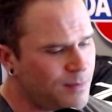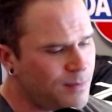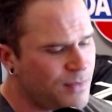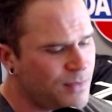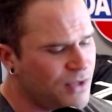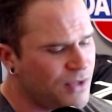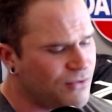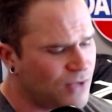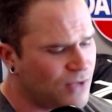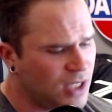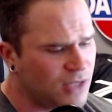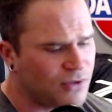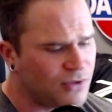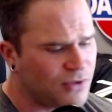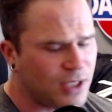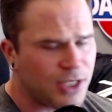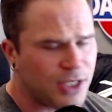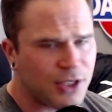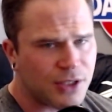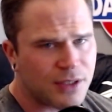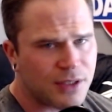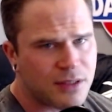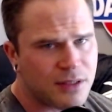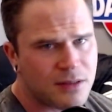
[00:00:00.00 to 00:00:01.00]
Really, really
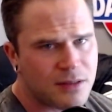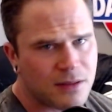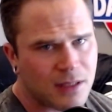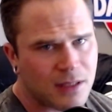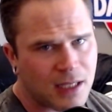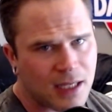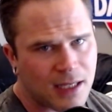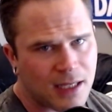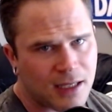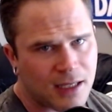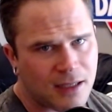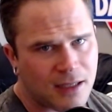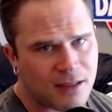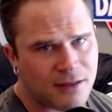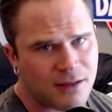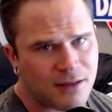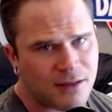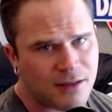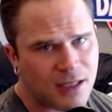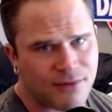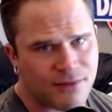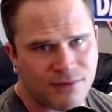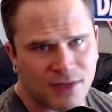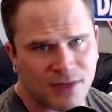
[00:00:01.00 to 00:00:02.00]
good. Uh,
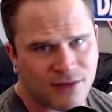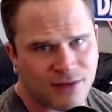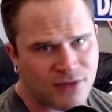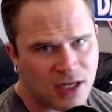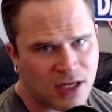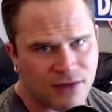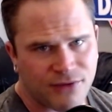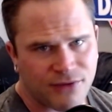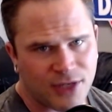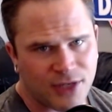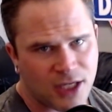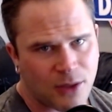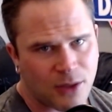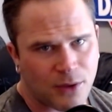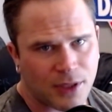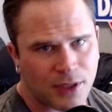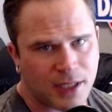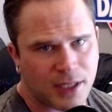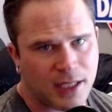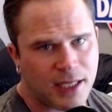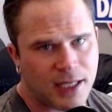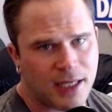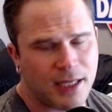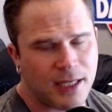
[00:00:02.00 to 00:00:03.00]
I've, I've done a video on
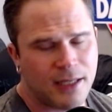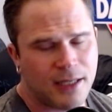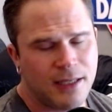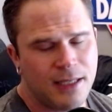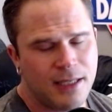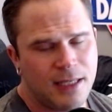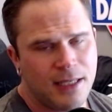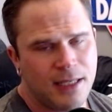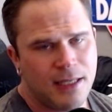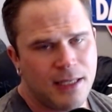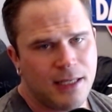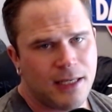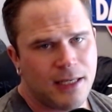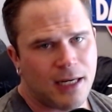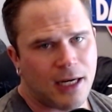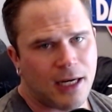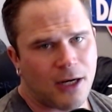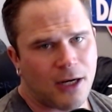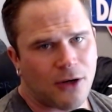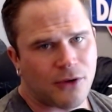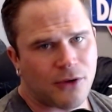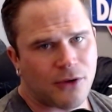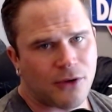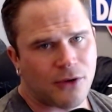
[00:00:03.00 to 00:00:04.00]
it here
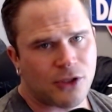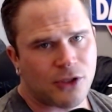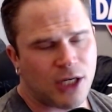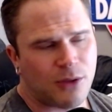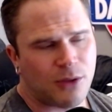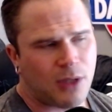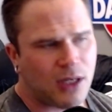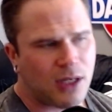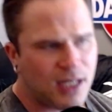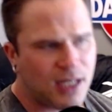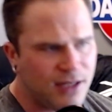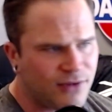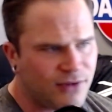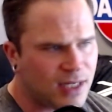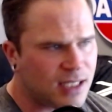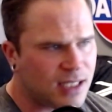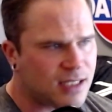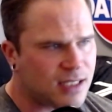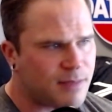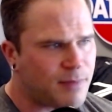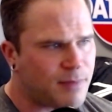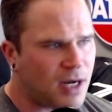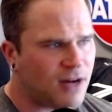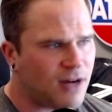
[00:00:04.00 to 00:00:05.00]
uh, on the channel. I'll leave a
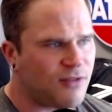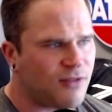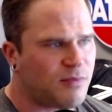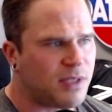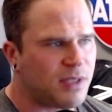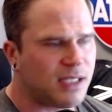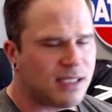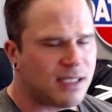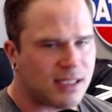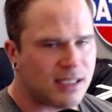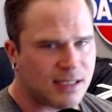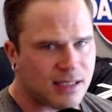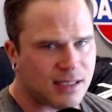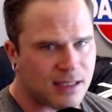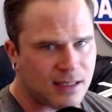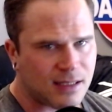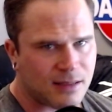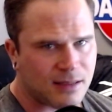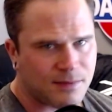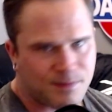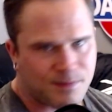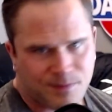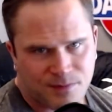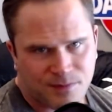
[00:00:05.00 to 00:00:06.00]
link above because it's
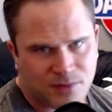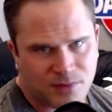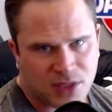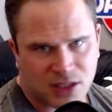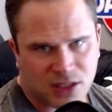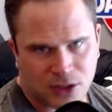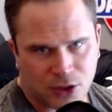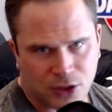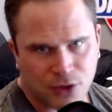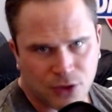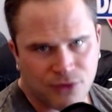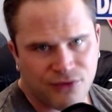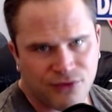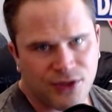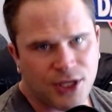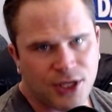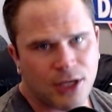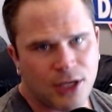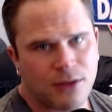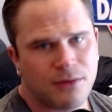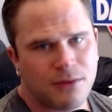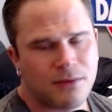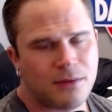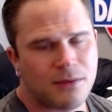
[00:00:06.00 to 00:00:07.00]
a it's a good
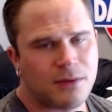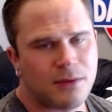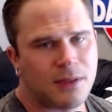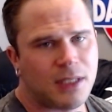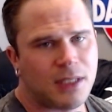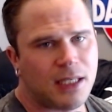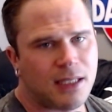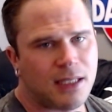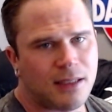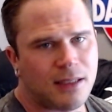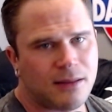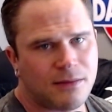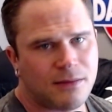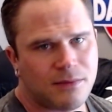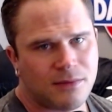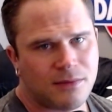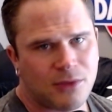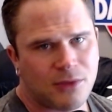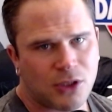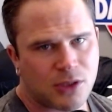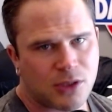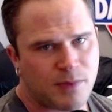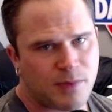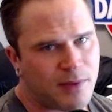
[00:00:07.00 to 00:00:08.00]
video. Uh,
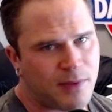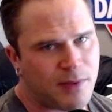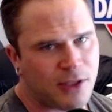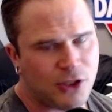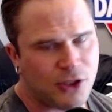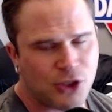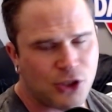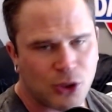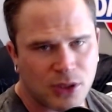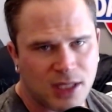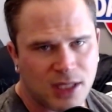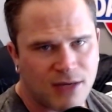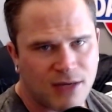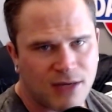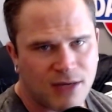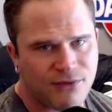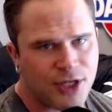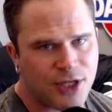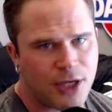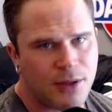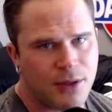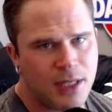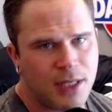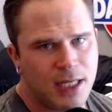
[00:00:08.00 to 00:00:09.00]
lots of people enjoyed that
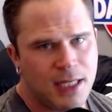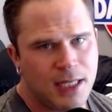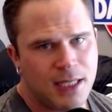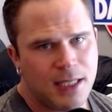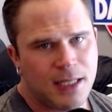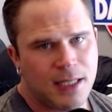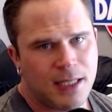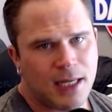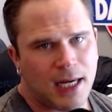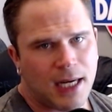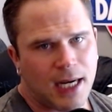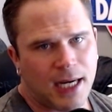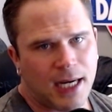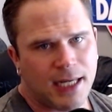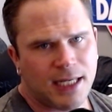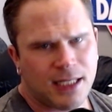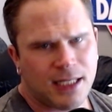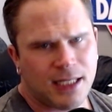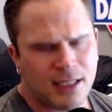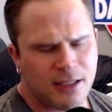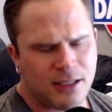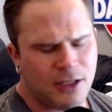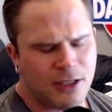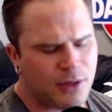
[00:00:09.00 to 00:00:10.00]
video, uh, and
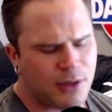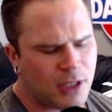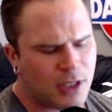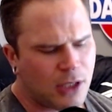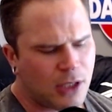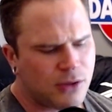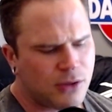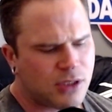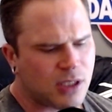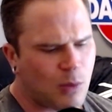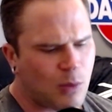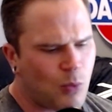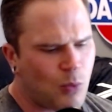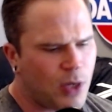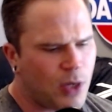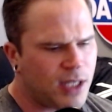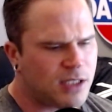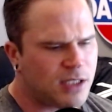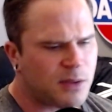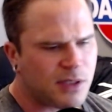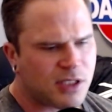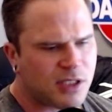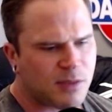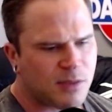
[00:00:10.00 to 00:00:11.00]
it you know it goes some way
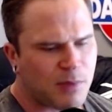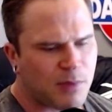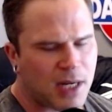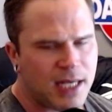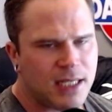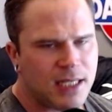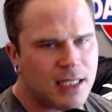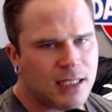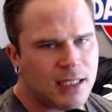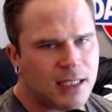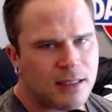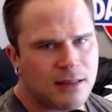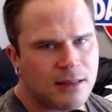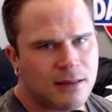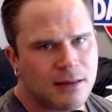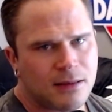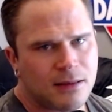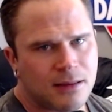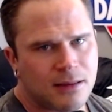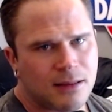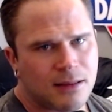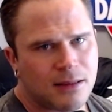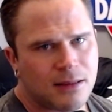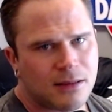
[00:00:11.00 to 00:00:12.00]
to explaining
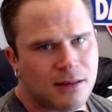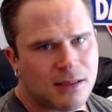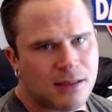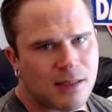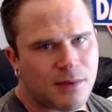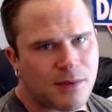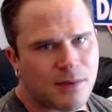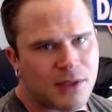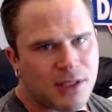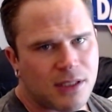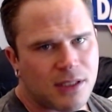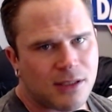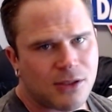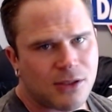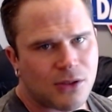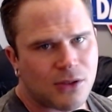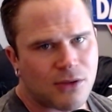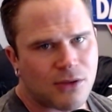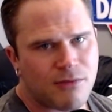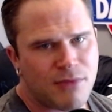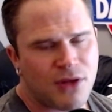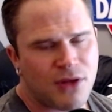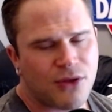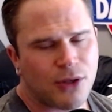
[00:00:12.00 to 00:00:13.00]
some of the sort
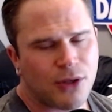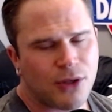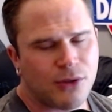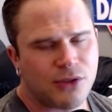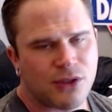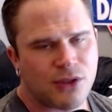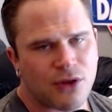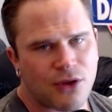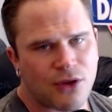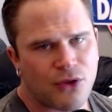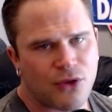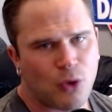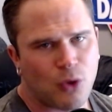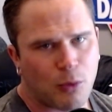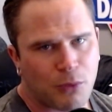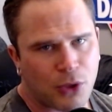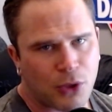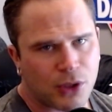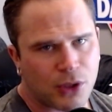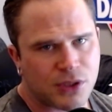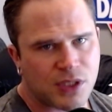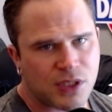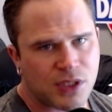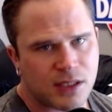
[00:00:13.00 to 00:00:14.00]
of mythos and the thought
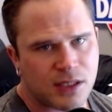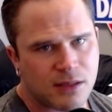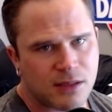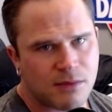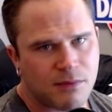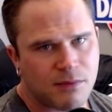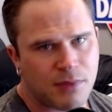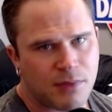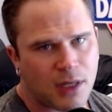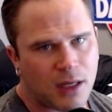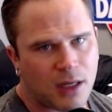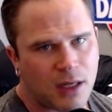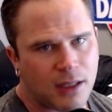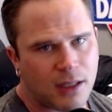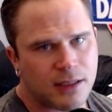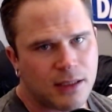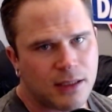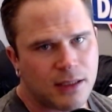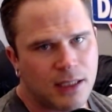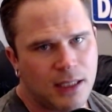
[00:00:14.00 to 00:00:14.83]
process behind